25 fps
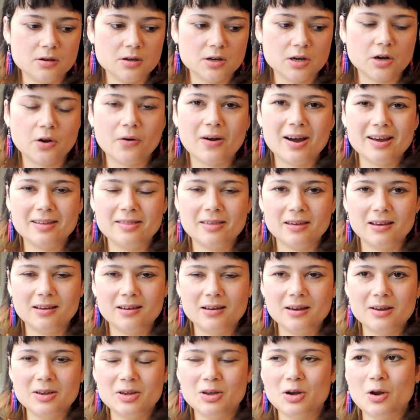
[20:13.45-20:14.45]
You know, I
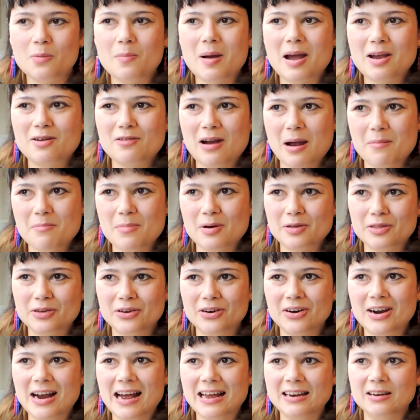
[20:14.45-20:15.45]
think, you know, my
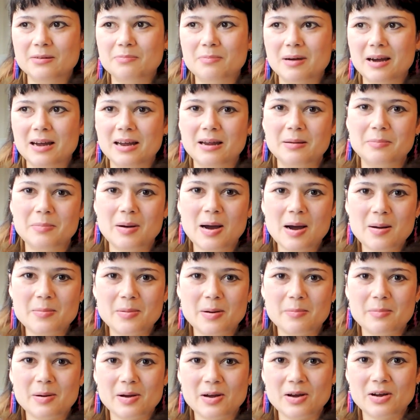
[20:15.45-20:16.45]
grandmother and my
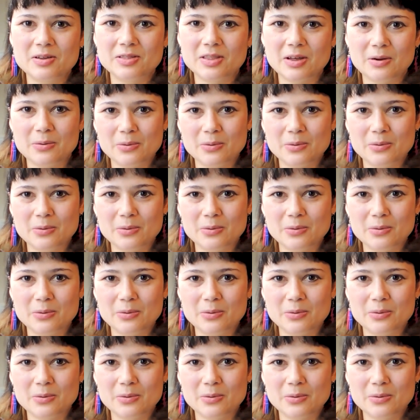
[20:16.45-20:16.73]
mom and my aunt,